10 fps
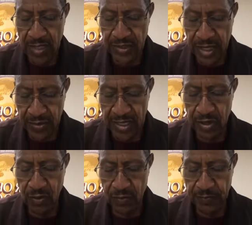
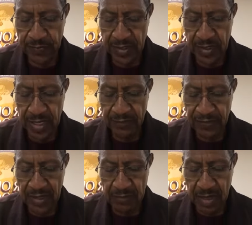Jericho, and
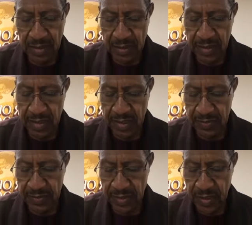fell among
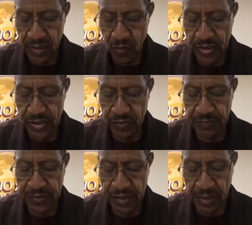thieves, which
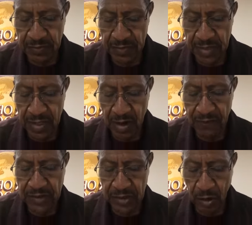stripped him of
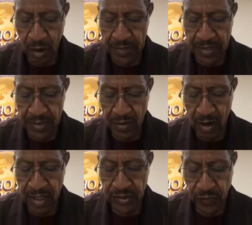his garment,
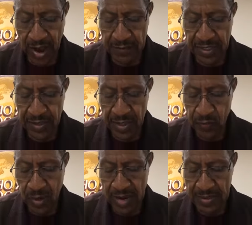or his raiment,
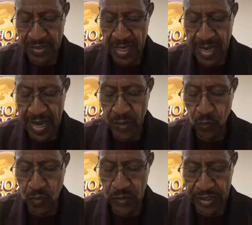and
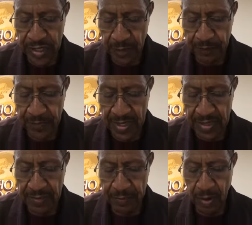wounded him, and
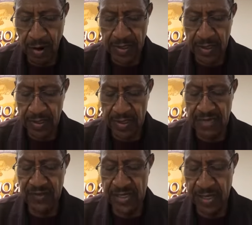departed,
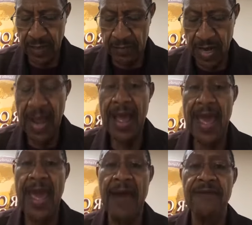leaving him
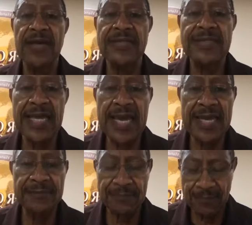half
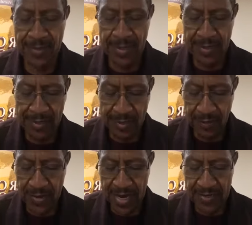dead. All
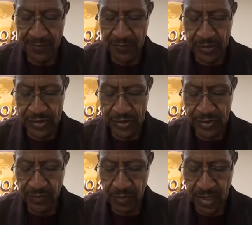right, verse
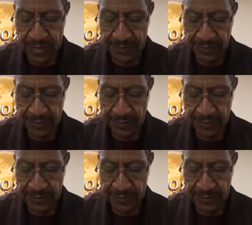31.